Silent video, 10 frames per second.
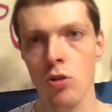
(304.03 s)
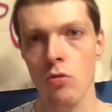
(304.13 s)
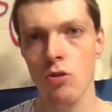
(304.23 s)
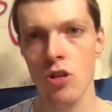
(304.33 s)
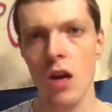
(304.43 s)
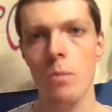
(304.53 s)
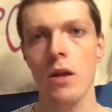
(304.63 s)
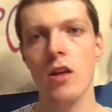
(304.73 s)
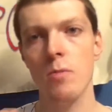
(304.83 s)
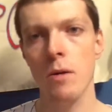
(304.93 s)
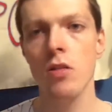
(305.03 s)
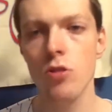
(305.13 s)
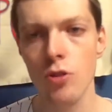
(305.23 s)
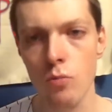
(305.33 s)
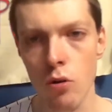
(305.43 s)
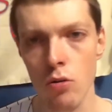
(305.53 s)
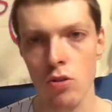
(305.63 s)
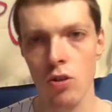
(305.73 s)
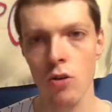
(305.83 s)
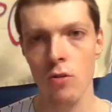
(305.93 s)
Series champion, has been to the World
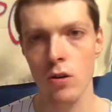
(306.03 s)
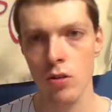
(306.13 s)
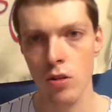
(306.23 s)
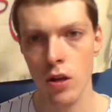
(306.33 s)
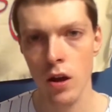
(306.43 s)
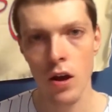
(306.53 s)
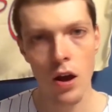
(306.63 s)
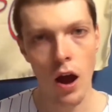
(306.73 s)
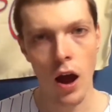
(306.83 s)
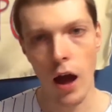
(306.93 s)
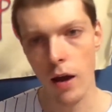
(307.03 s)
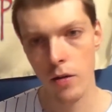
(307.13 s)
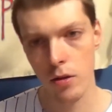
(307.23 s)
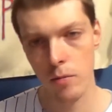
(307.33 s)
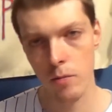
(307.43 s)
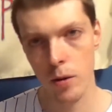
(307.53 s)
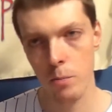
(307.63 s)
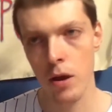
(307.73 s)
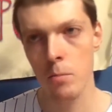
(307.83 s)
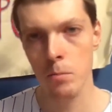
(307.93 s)
Series,
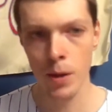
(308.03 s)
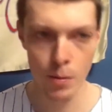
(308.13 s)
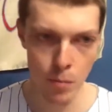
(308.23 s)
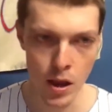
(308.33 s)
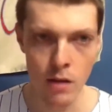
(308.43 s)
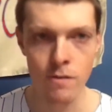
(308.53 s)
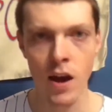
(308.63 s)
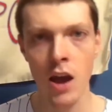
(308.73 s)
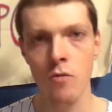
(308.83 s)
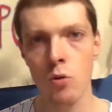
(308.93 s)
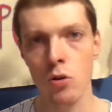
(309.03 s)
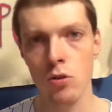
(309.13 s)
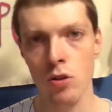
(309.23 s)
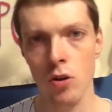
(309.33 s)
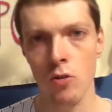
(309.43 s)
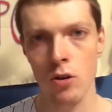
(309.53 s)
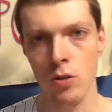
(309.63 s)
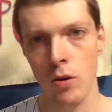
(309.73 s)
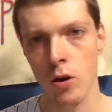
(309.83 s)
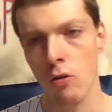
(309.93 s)
been in 5 World Series,
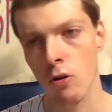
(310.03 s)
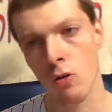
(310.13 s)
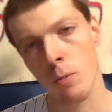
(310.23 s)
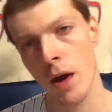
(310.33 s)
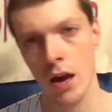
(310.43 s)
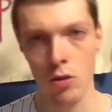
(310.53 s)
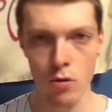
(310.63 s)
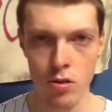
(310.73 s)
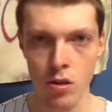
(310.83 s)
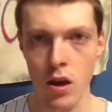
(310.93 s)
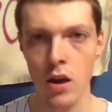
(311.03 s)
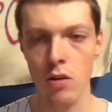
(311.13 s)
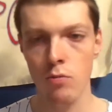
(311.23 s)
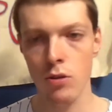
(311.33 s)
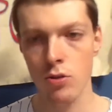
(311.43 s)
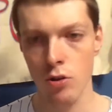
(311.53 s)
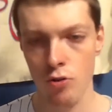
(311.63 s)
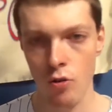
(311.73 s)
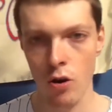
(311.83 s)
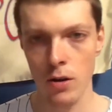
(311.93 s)
going back to his days with
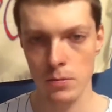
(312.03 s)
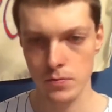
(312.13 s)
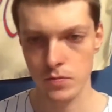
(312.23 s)
Detroit.